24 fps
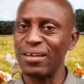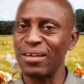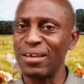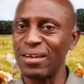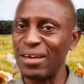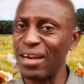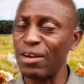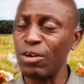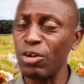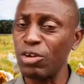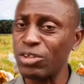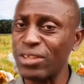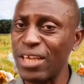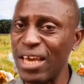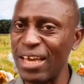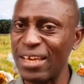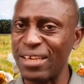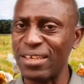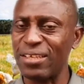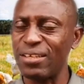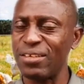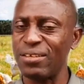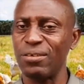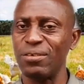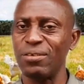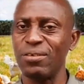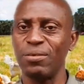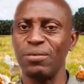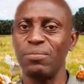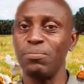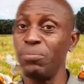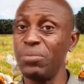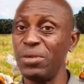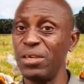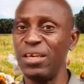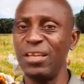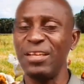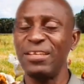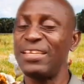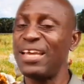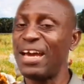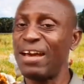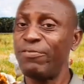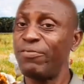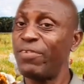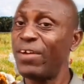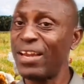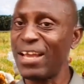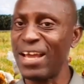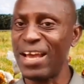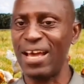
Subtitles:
groundnut cake, meal, they are very